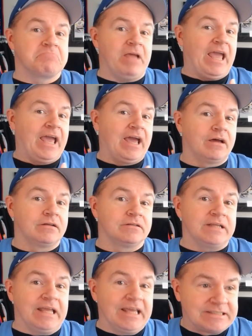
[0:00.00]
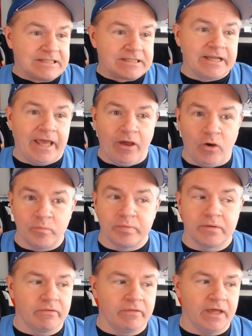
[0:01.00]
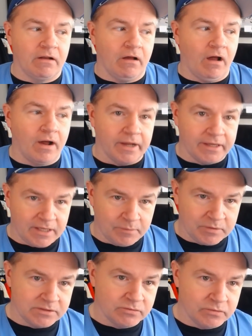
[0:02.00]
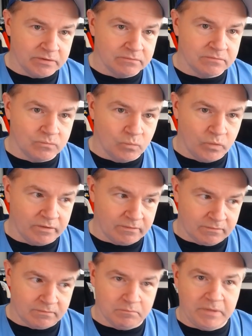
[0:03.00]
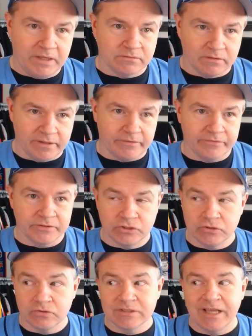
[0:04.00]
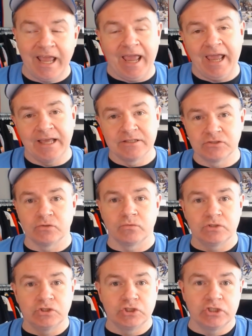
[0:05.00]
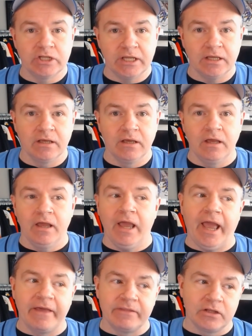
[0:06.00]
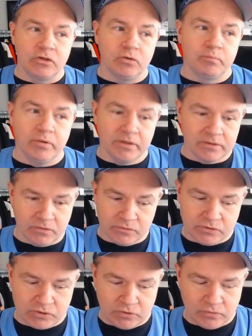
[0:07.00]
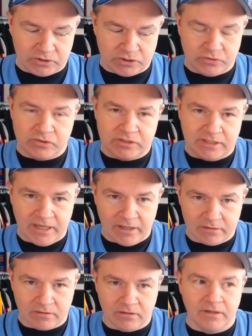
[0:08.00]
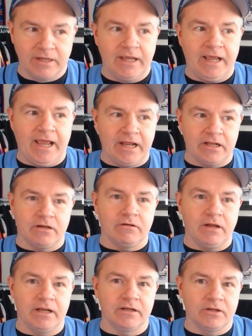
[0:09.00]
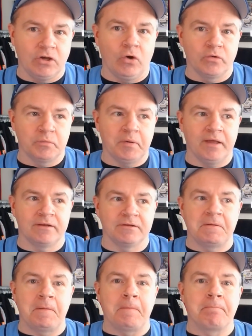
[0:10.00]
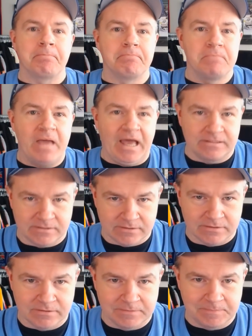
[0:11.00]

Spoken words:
And it didn't help that I came into it with mental health issues, and so did she. And then you put those two issues together, and it created a codependent mess.